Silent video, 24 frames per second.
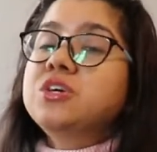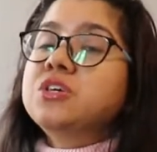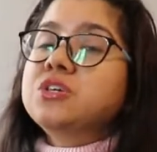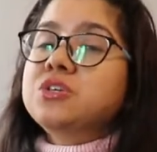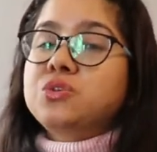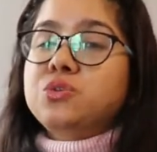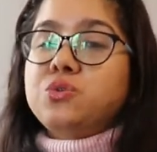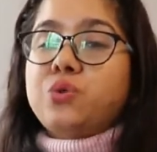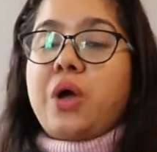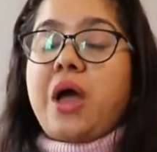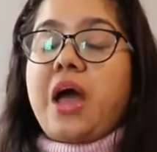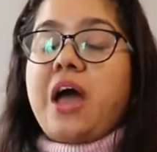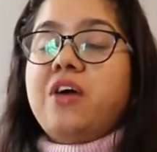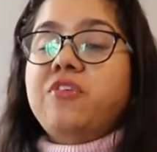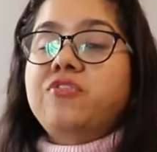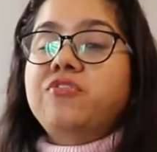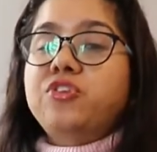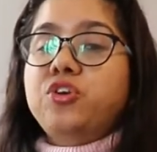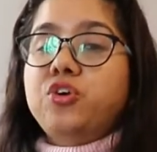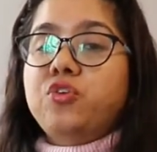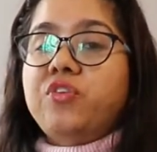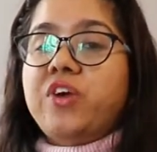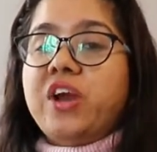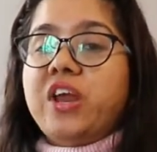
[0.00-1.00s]
So have
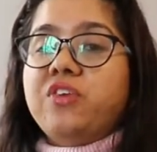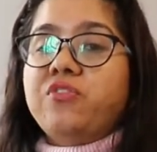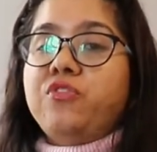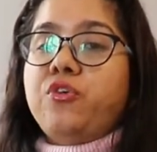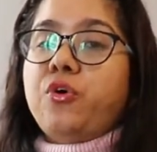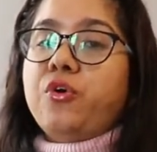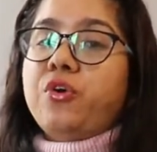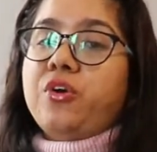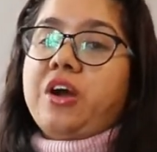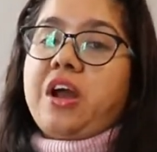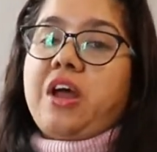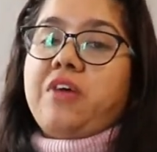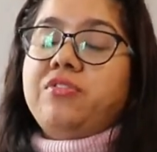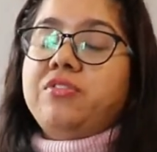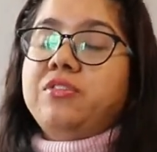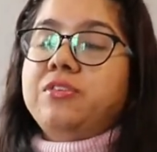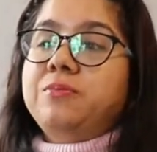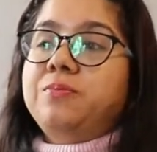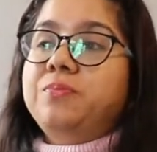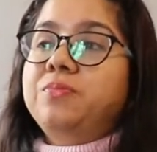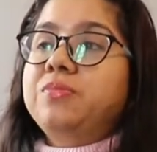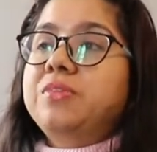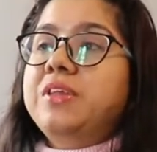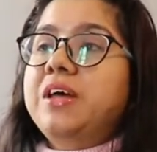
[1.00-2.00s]
your wedding
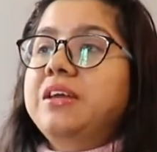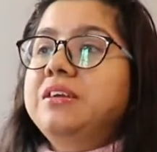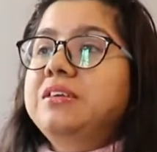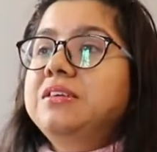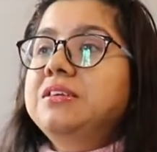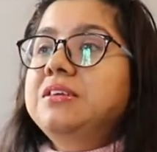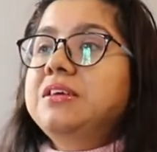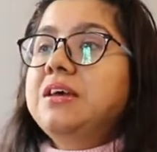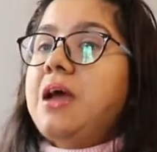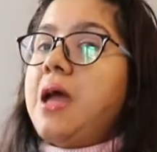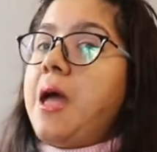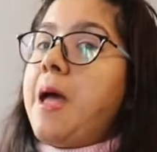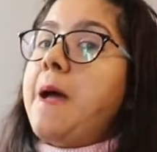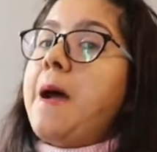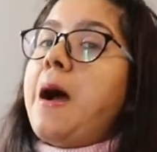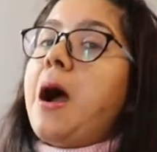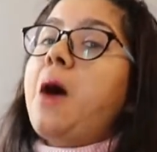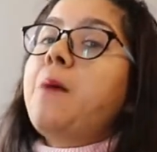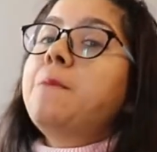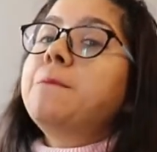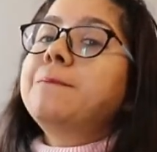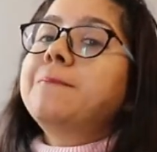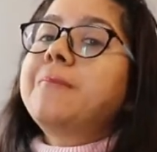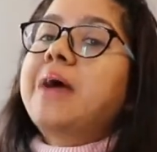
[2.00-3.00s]
photographs. Then
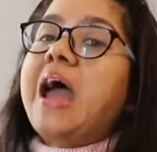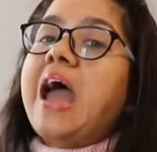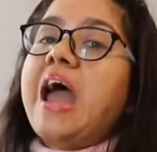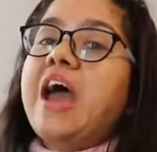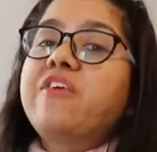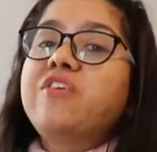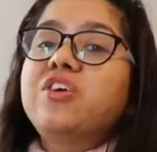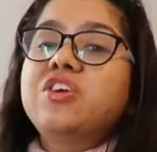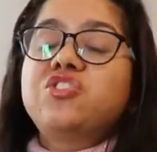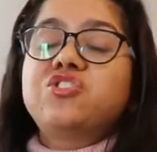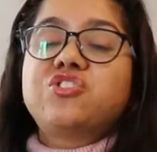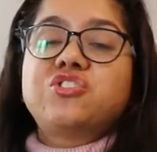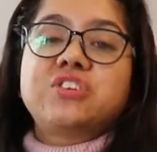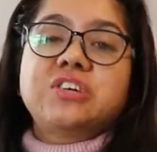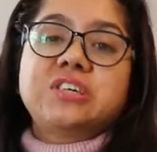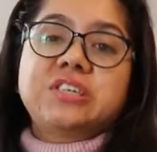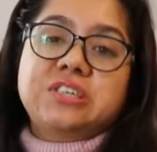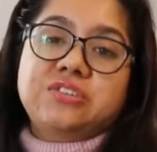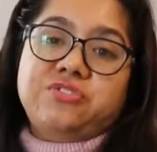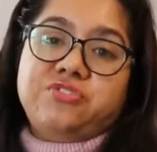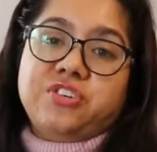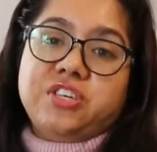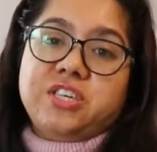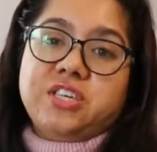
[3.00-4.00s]
a marriage
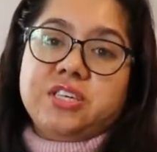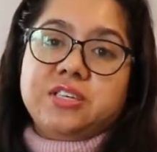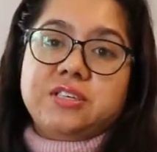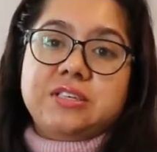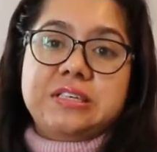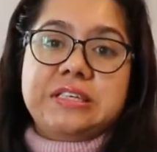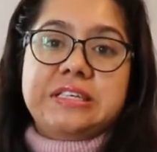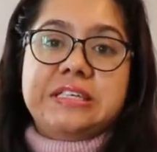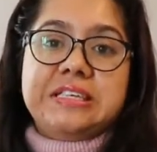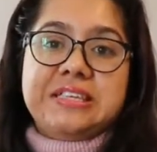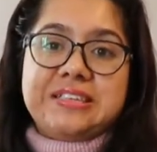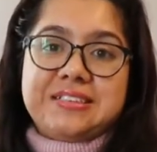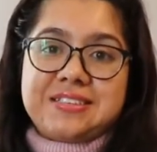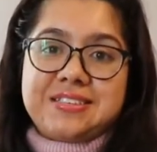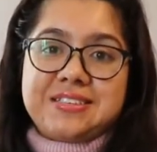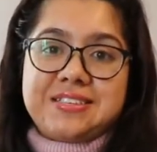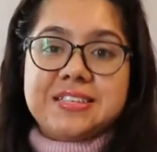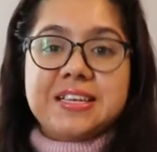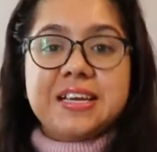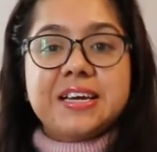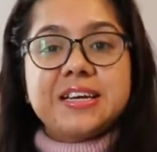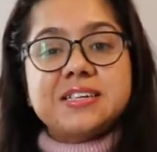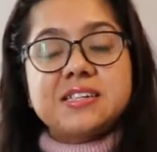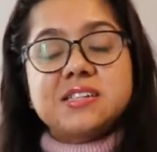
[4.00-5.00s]
certificate.
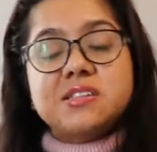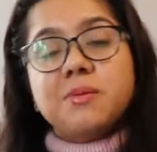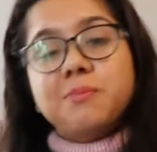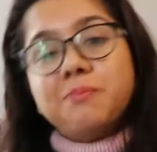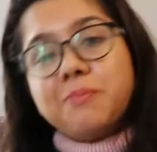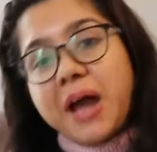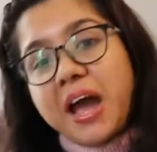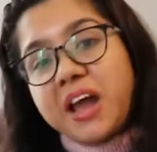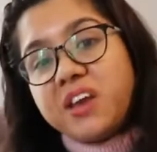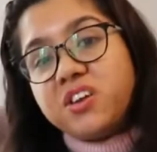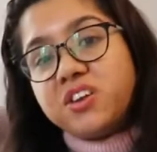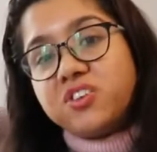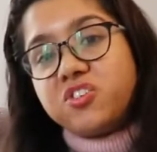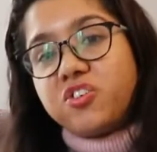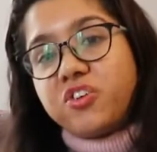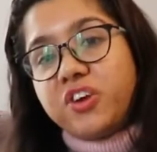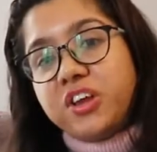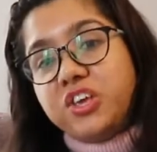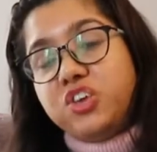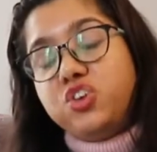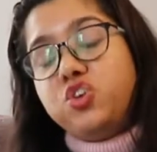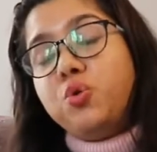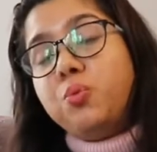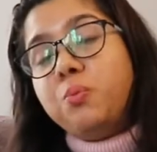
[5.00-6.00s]
Yes, it's
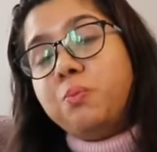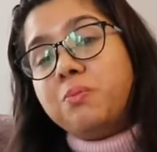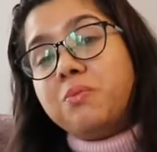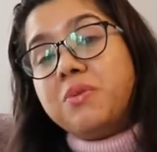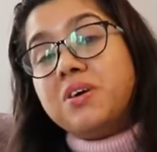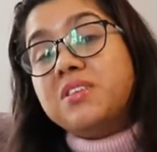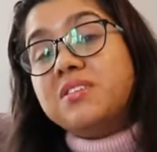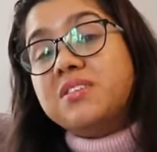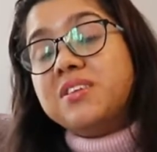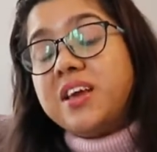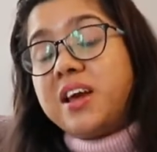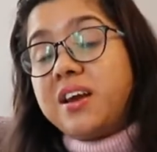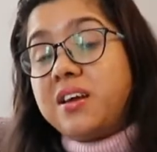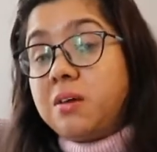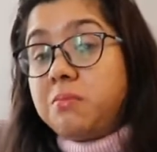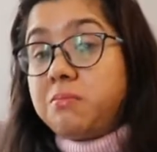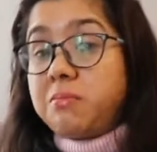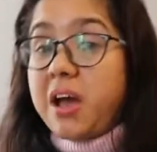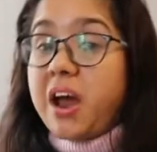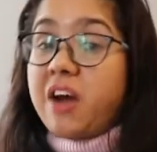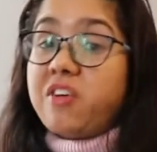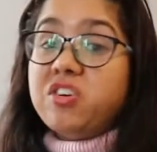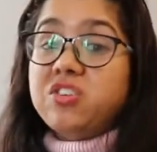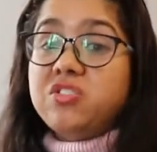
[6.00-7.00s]
mandatory. You must get a
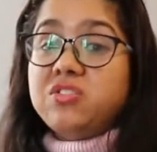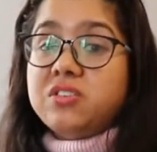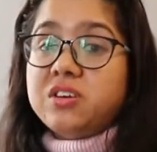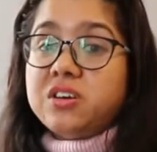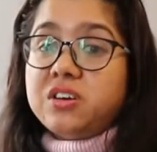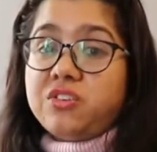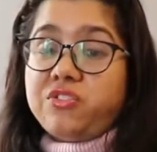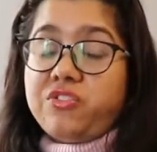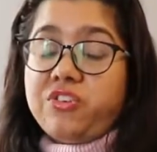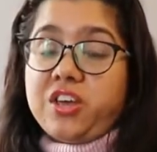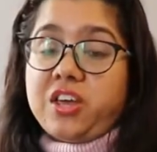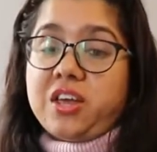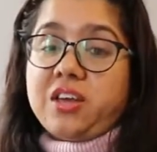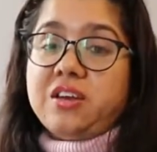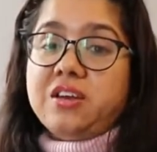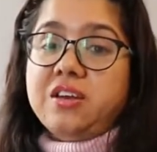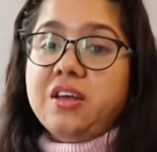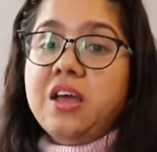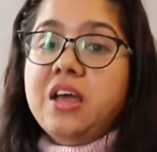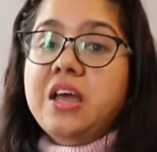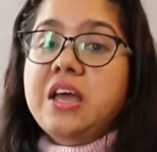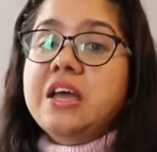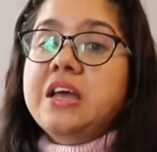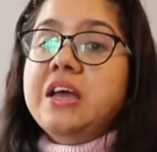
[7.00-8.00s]
marriage certificate.
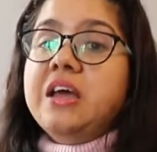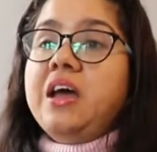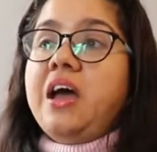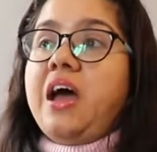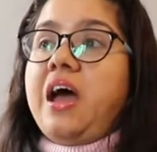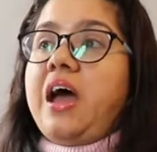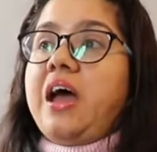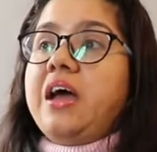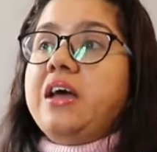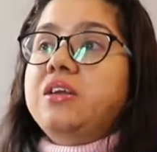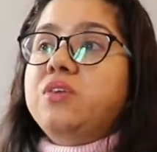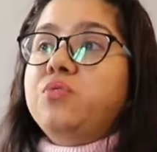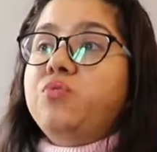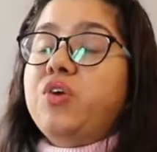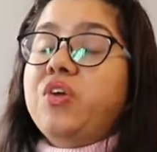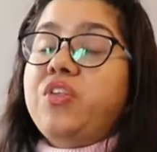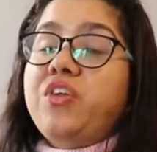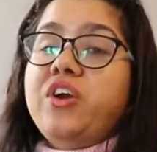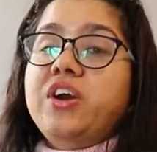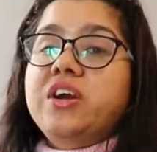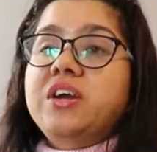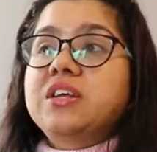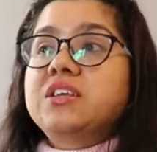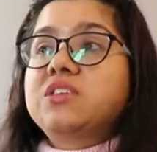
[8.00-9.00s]
And
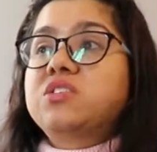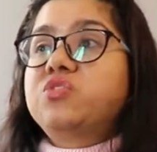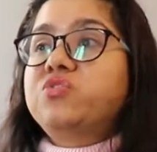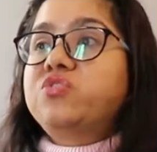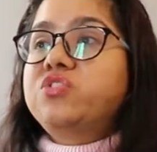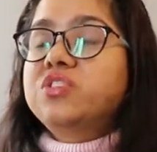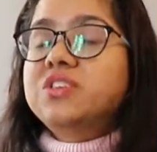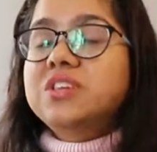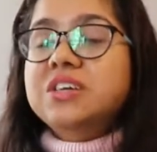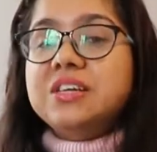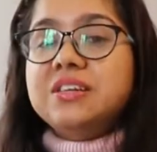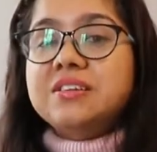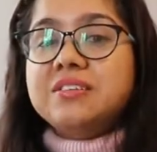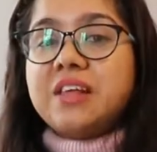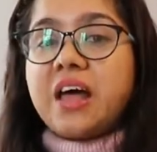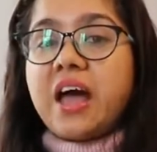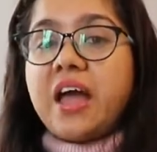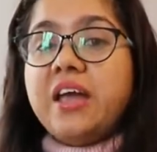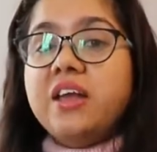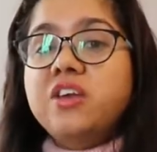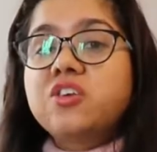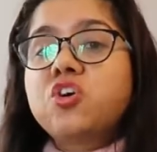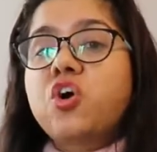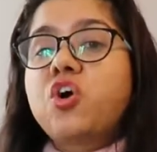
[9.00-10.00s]
whether it is physically
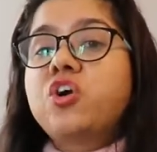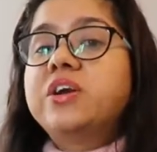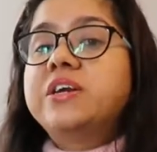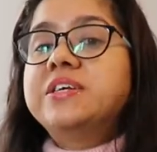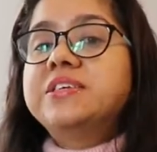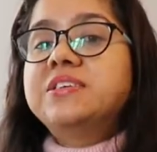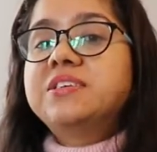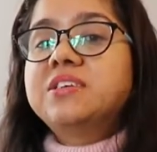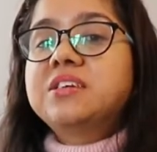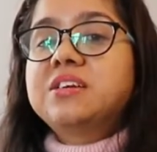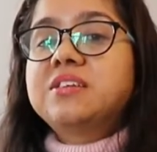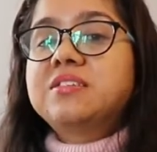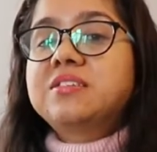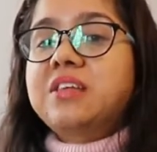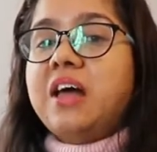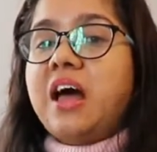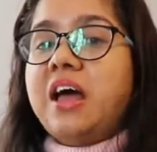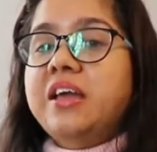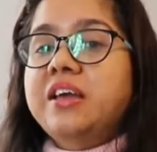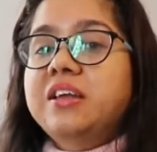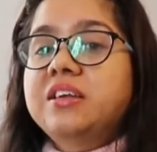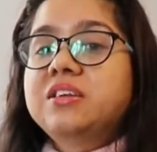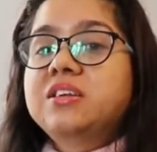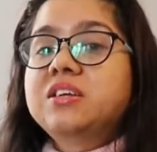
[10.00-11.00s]
signed or digitally
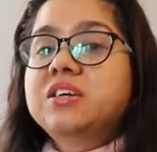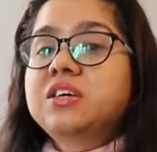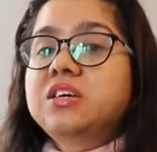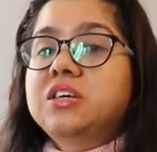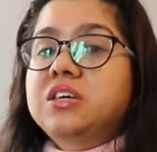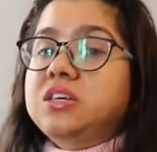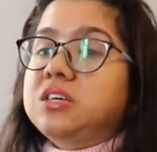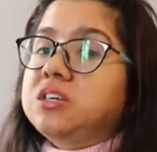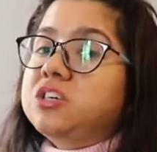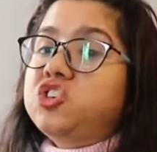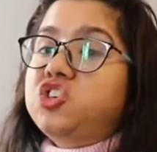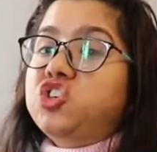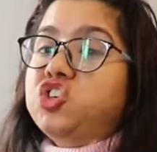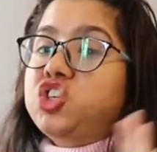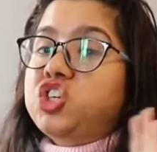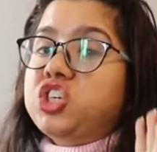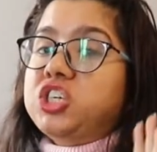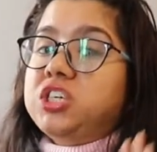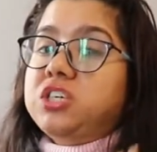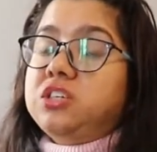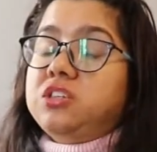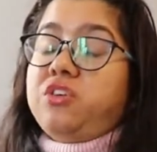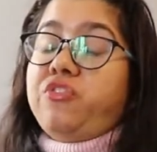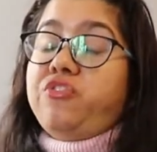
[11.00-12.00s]
signed,
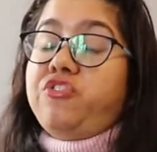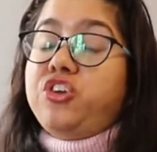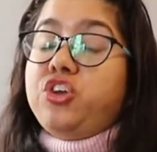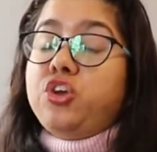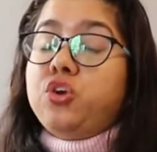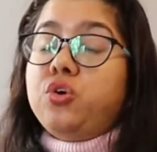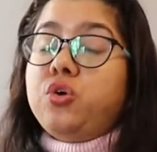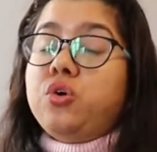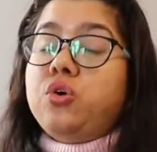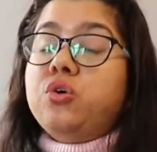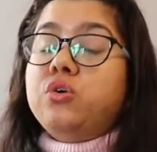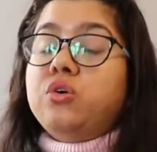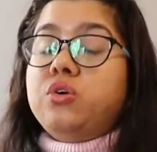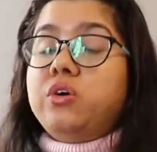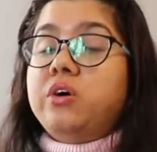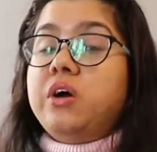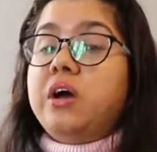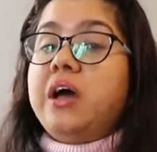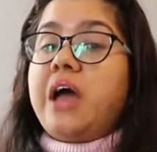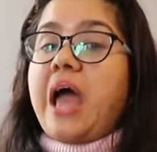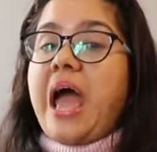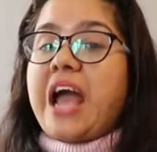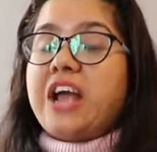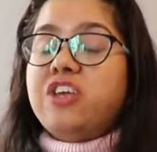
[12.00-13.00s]
the VO
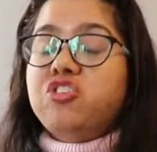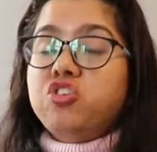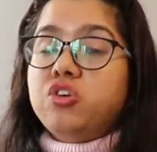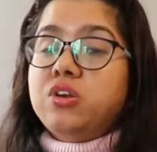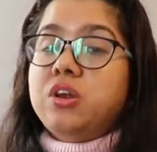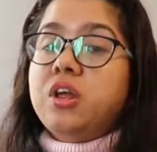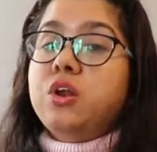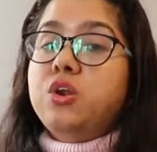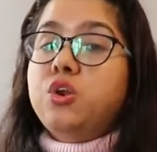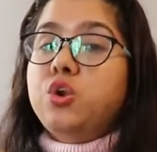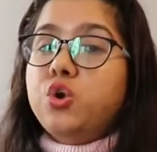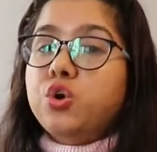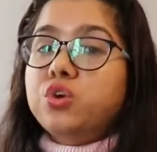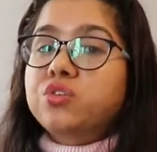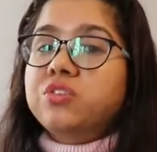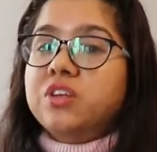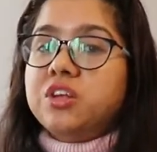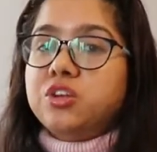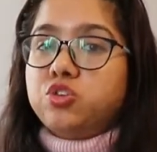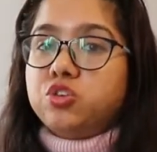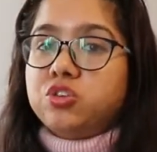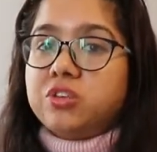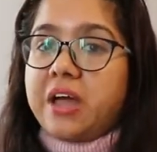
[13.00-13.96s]
actually looks into